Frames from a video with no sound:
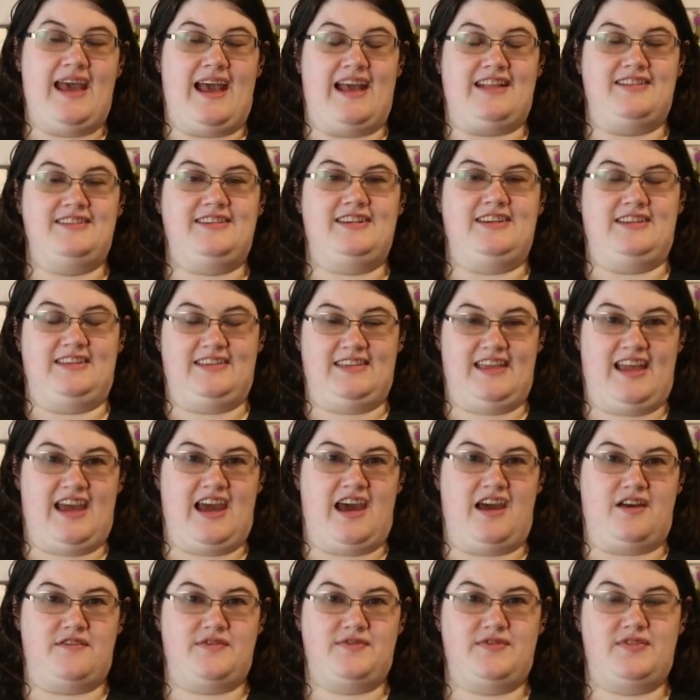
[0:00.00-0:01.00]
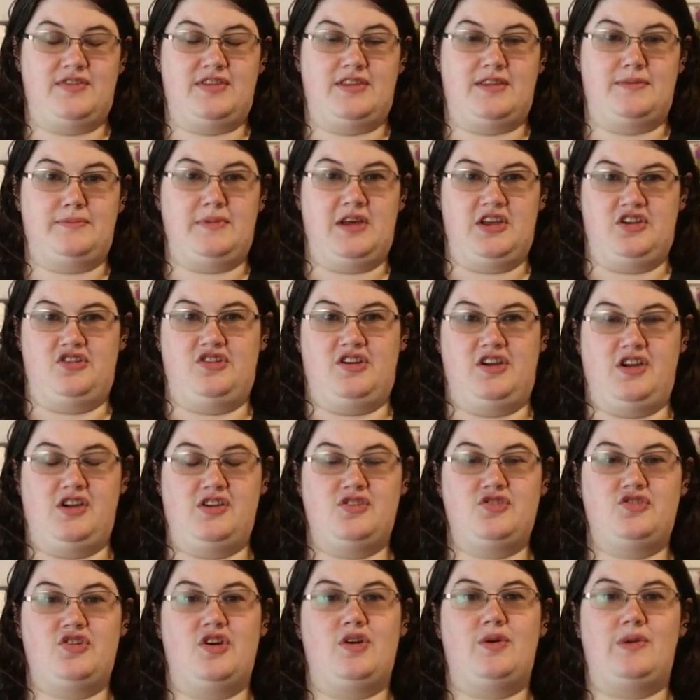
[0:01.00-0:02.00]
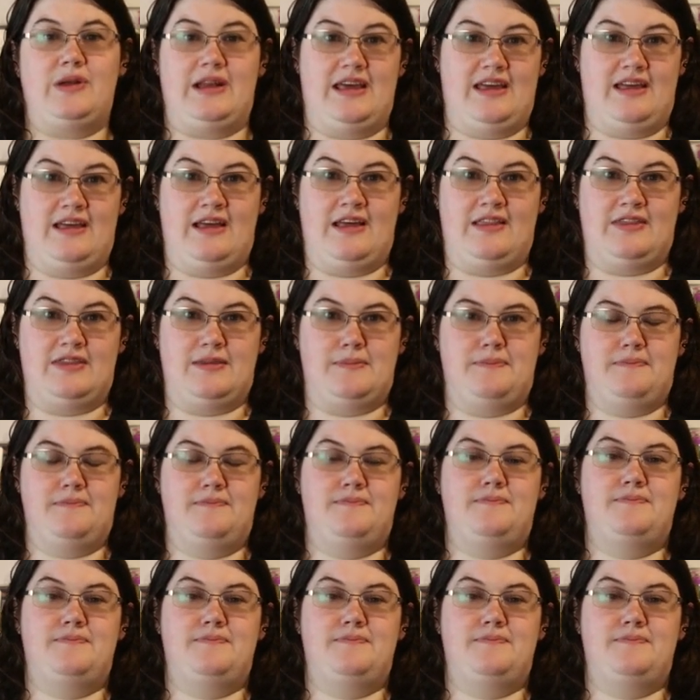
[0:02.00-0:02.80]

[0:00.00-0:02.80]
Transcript: And just have the microcontroller, the